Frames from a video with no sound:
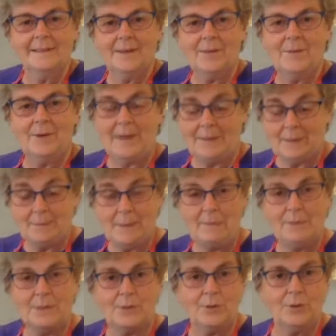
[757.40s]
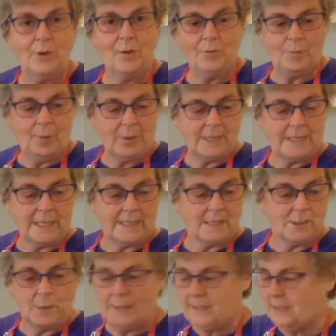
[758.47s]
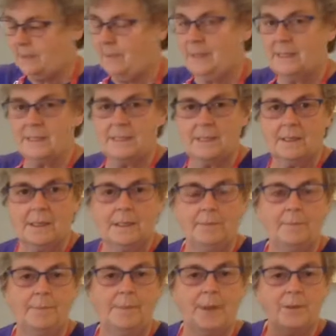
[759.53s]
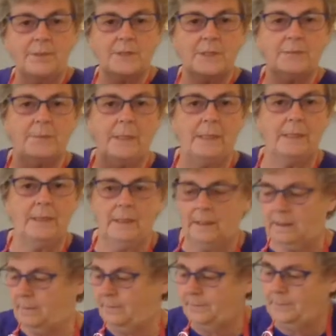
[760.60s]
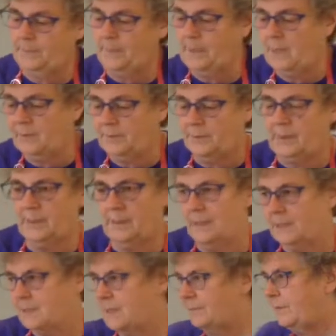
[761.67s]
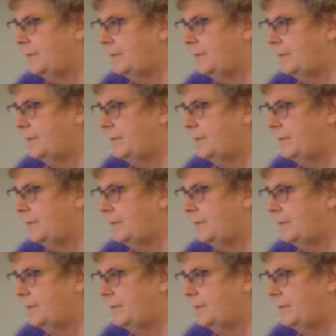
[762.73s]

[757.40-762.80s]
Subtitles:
Right, the beeper's going off, boys. That's 20 minutes that the puffs have been in the oven. Let's have a